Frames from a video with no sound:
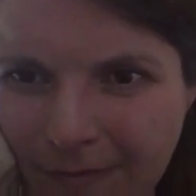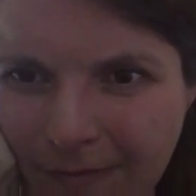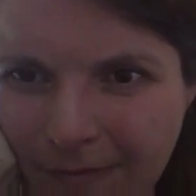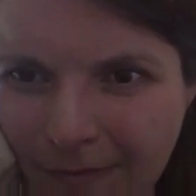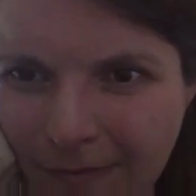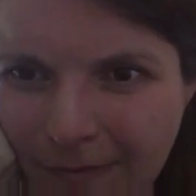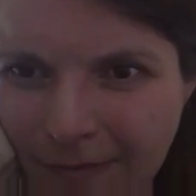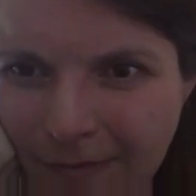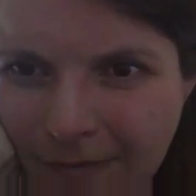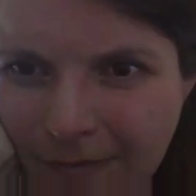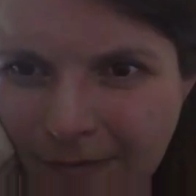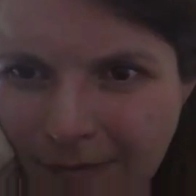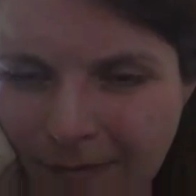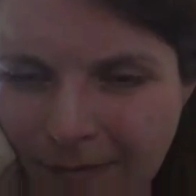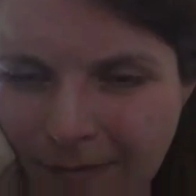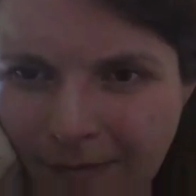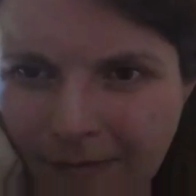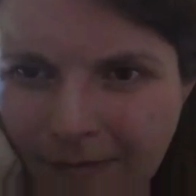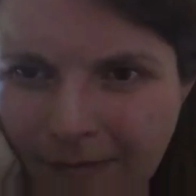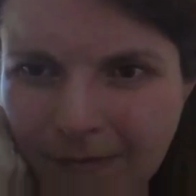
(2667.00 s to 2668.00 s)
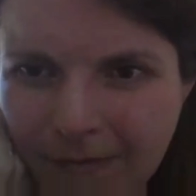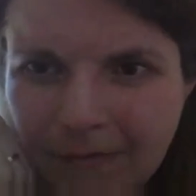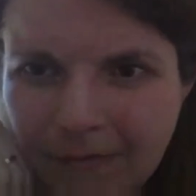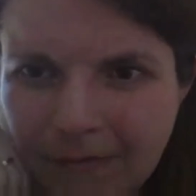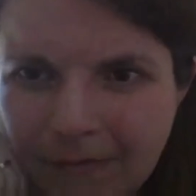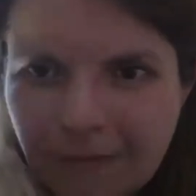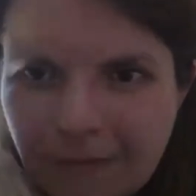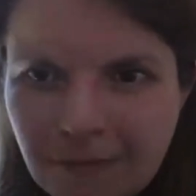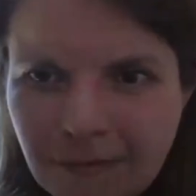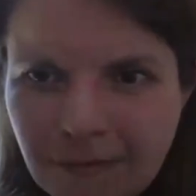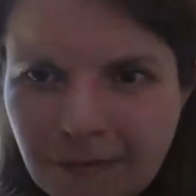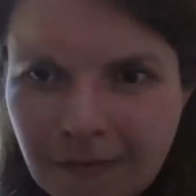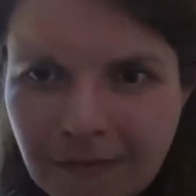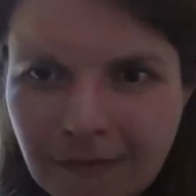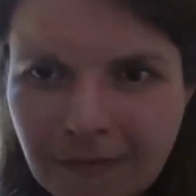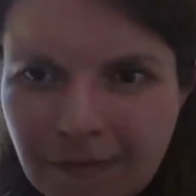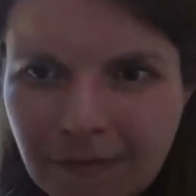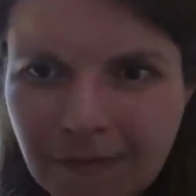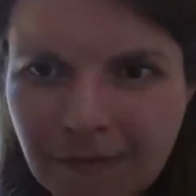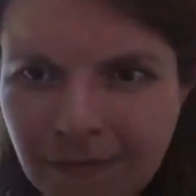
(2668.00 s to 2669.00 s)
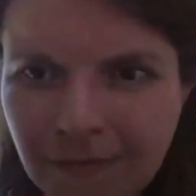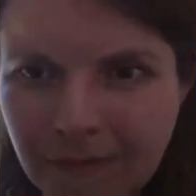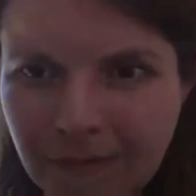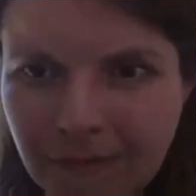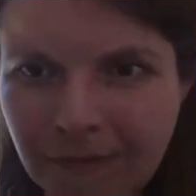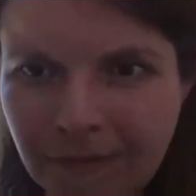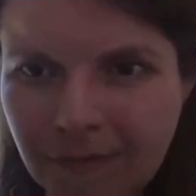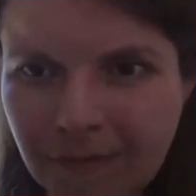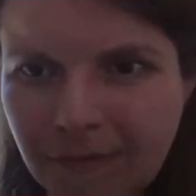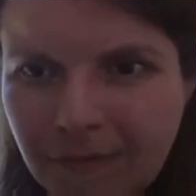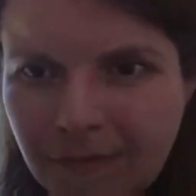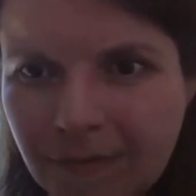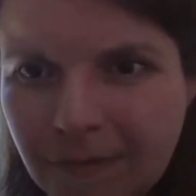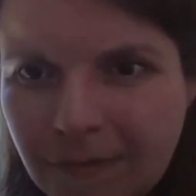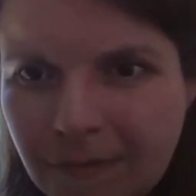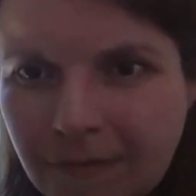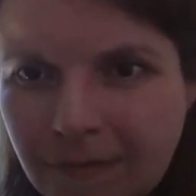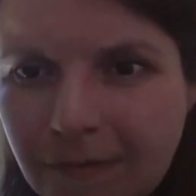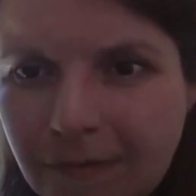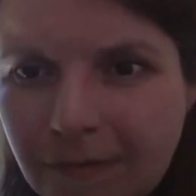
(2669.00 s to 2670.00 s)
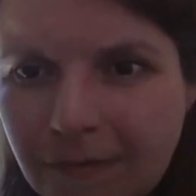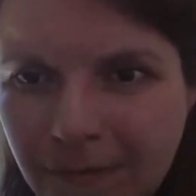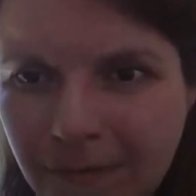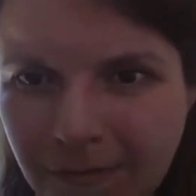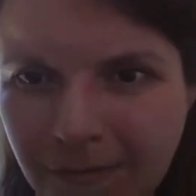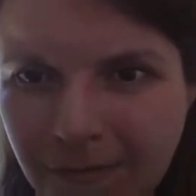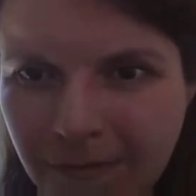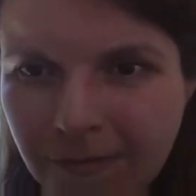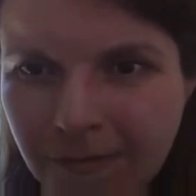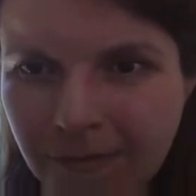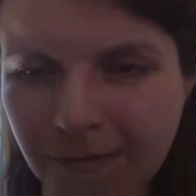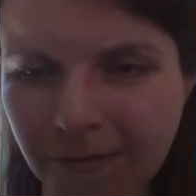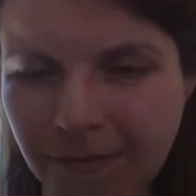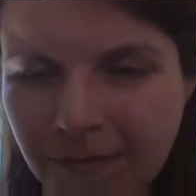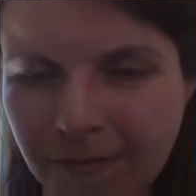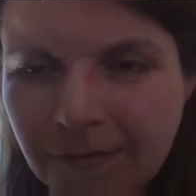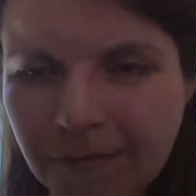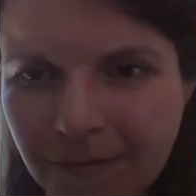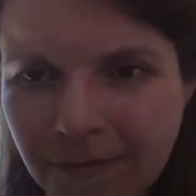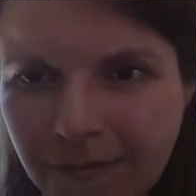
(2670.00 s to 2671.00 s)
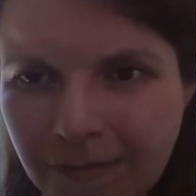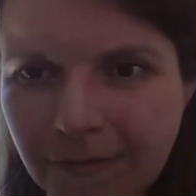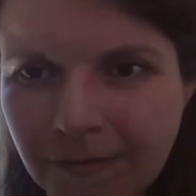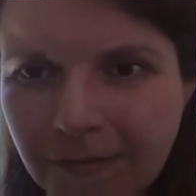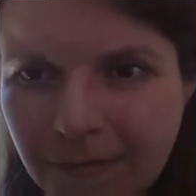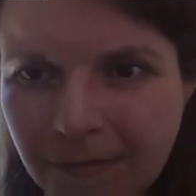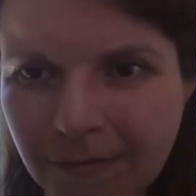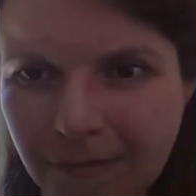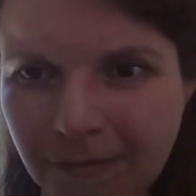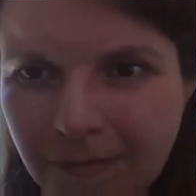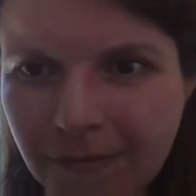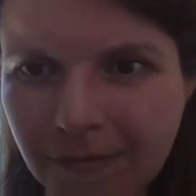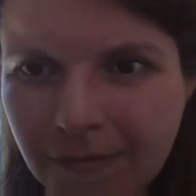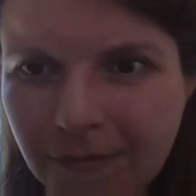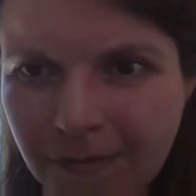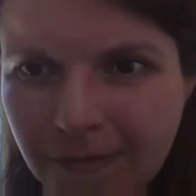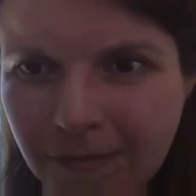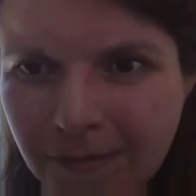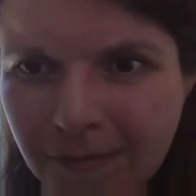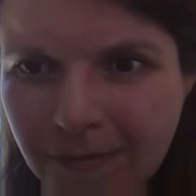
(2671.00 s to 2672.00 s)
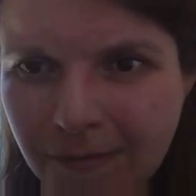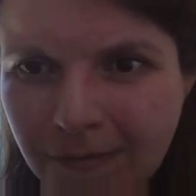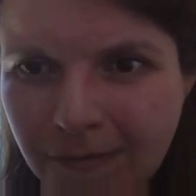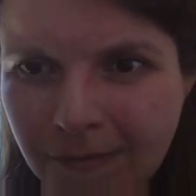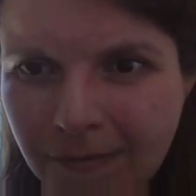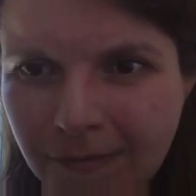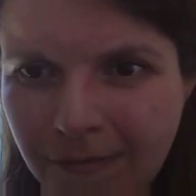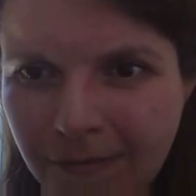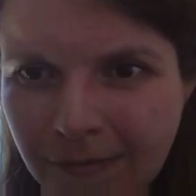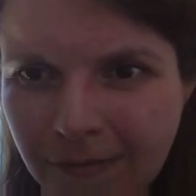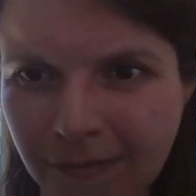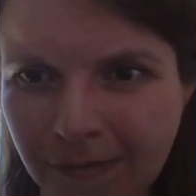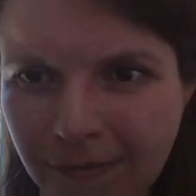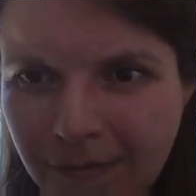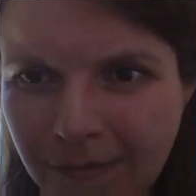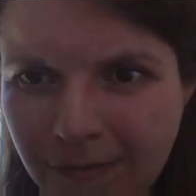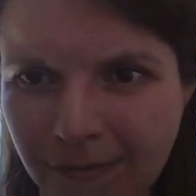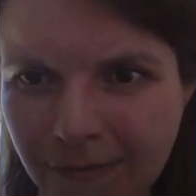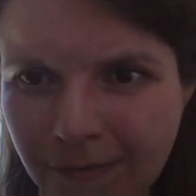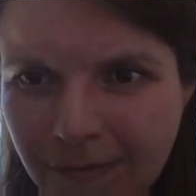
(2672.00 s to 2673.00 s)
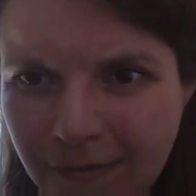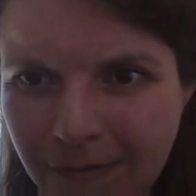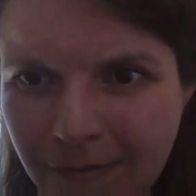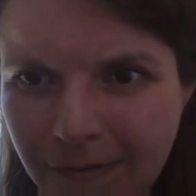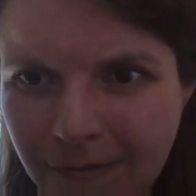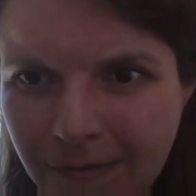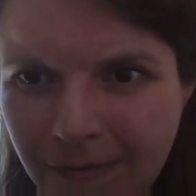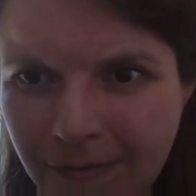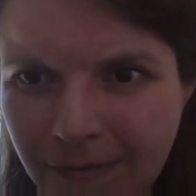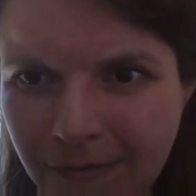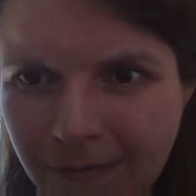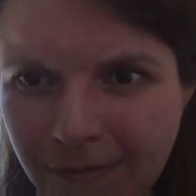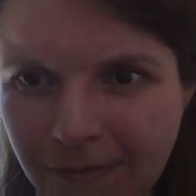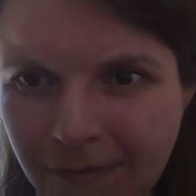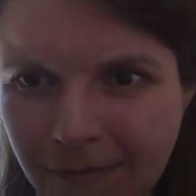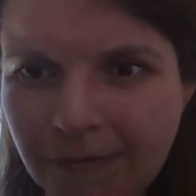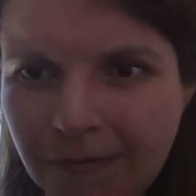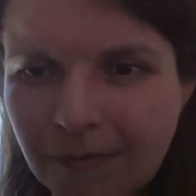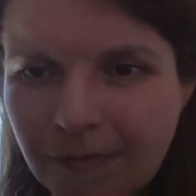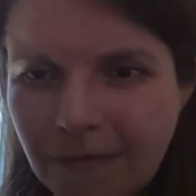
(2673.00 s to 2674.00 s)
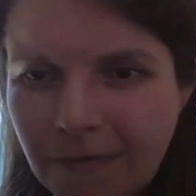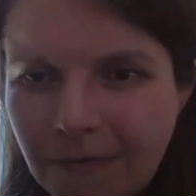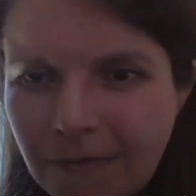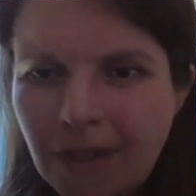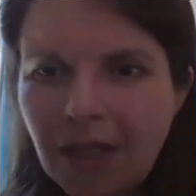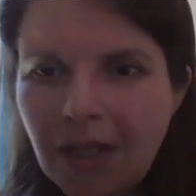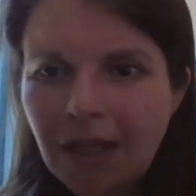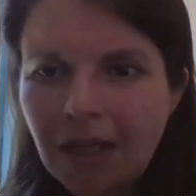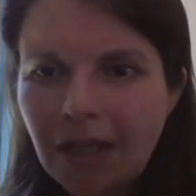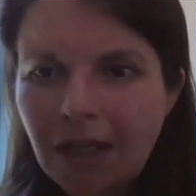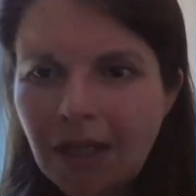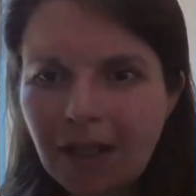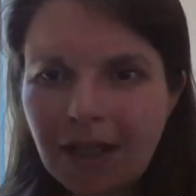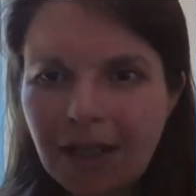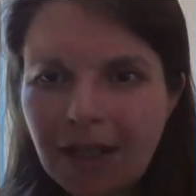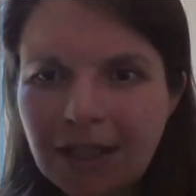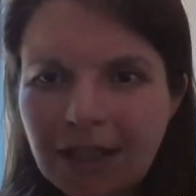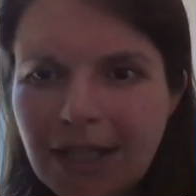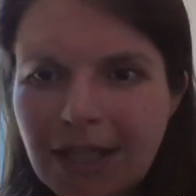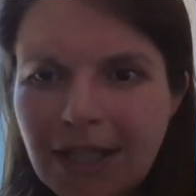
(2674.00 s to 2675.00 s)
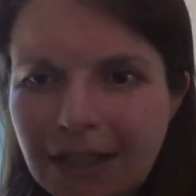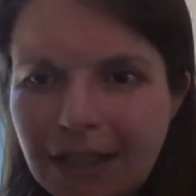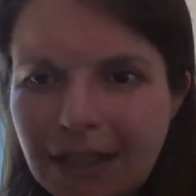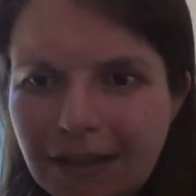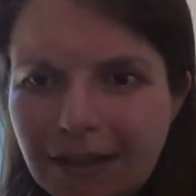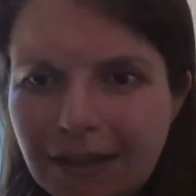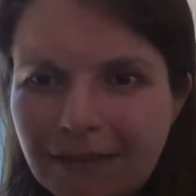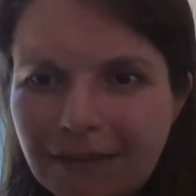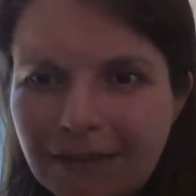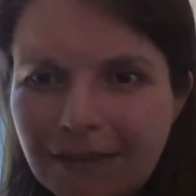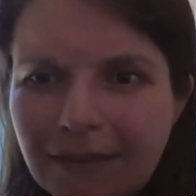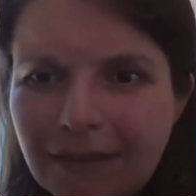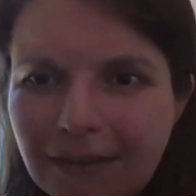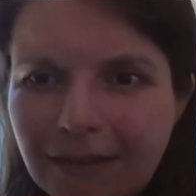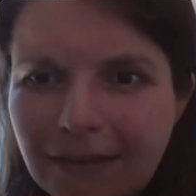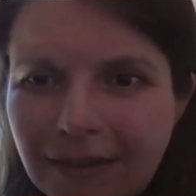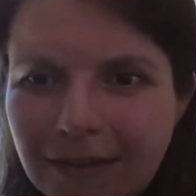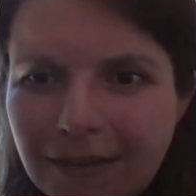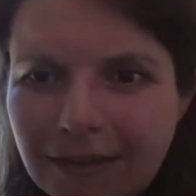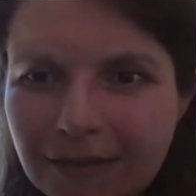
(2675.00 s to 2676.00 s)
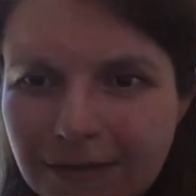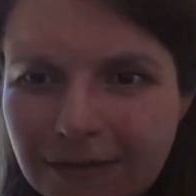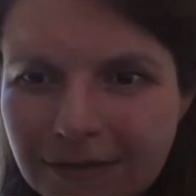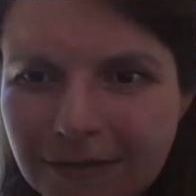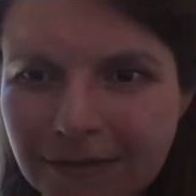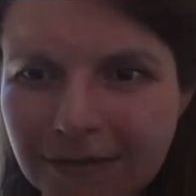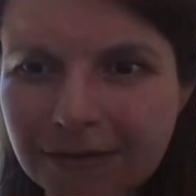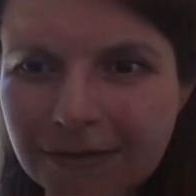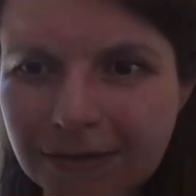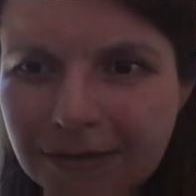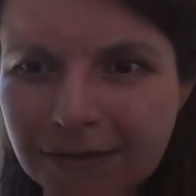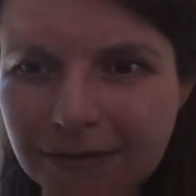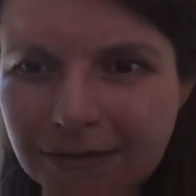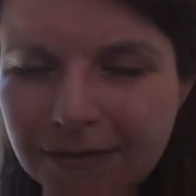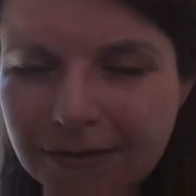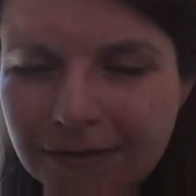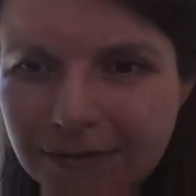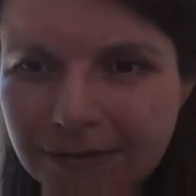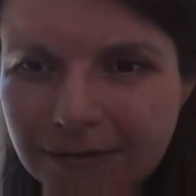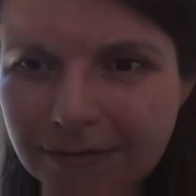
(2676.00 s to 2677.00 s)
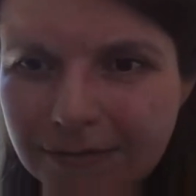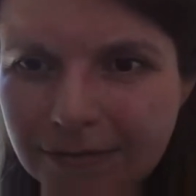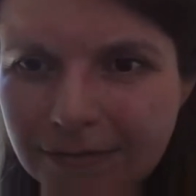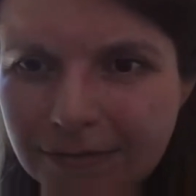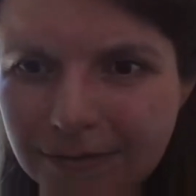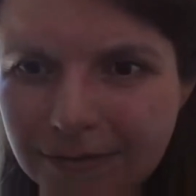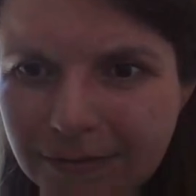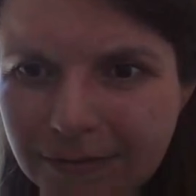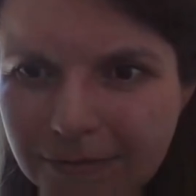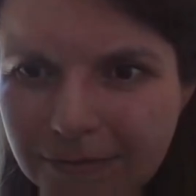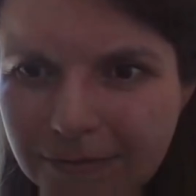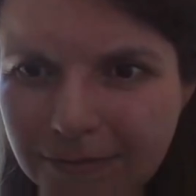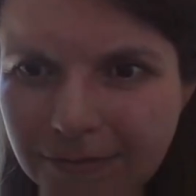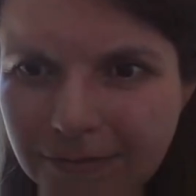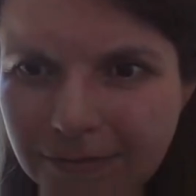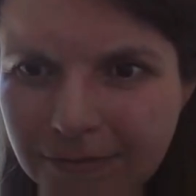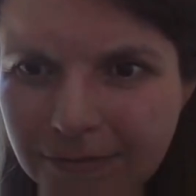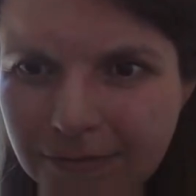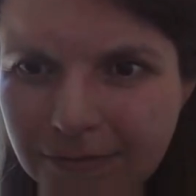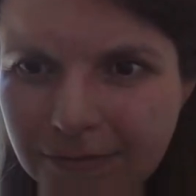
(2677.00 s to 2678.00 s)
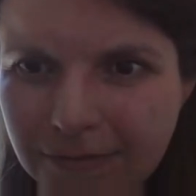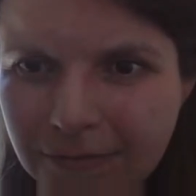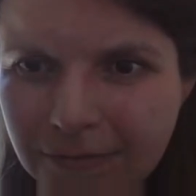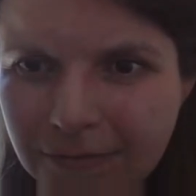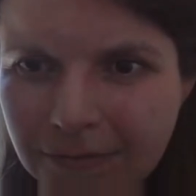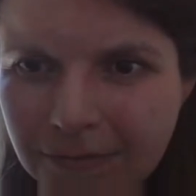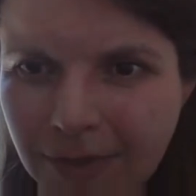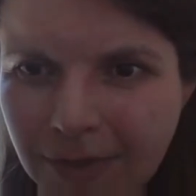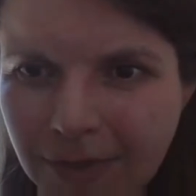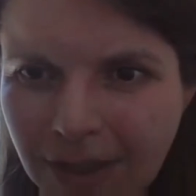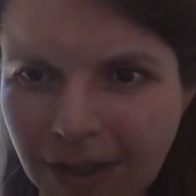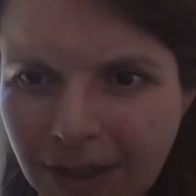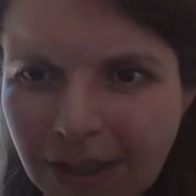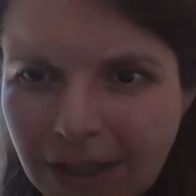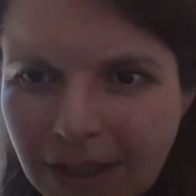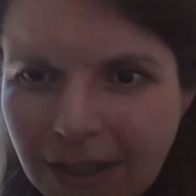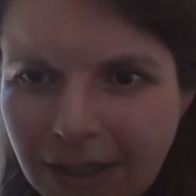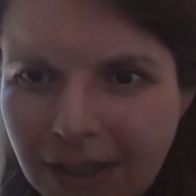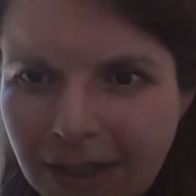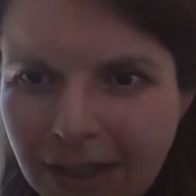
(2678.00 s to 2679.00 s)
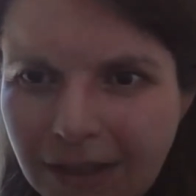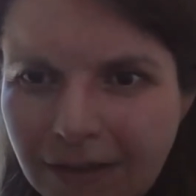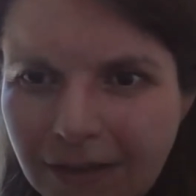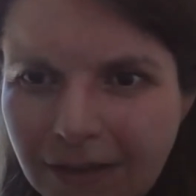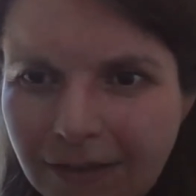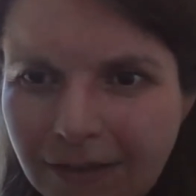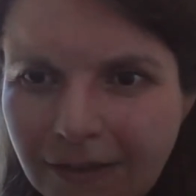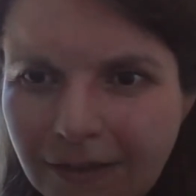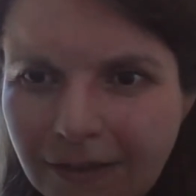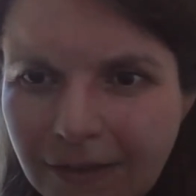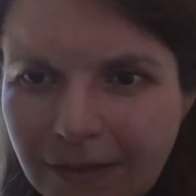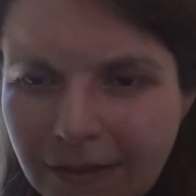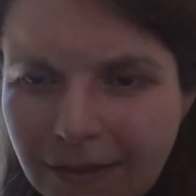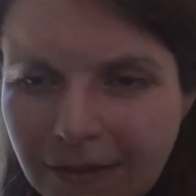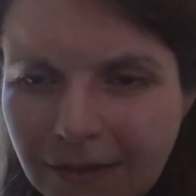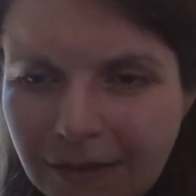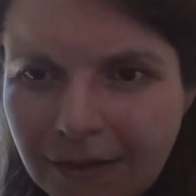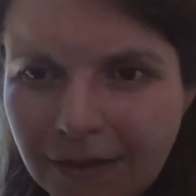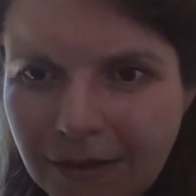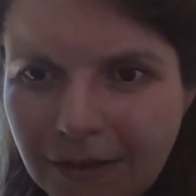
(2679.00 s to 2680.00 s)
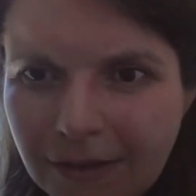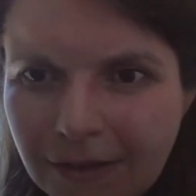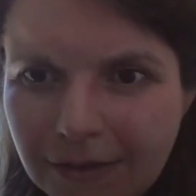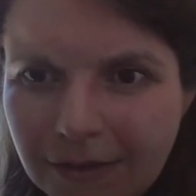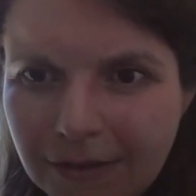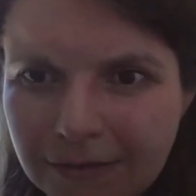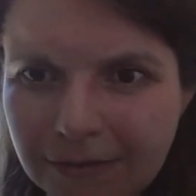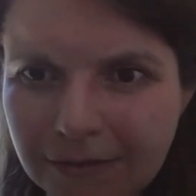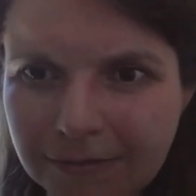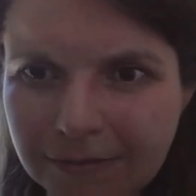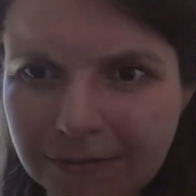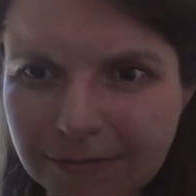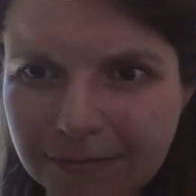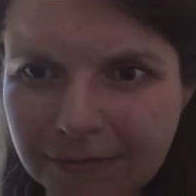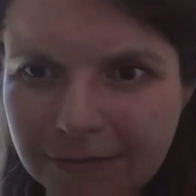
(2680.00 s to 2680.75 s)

efforts to make this thing workable. So, what do you think with all these targets, yeah. all these projections? It might just be ac academic, you know.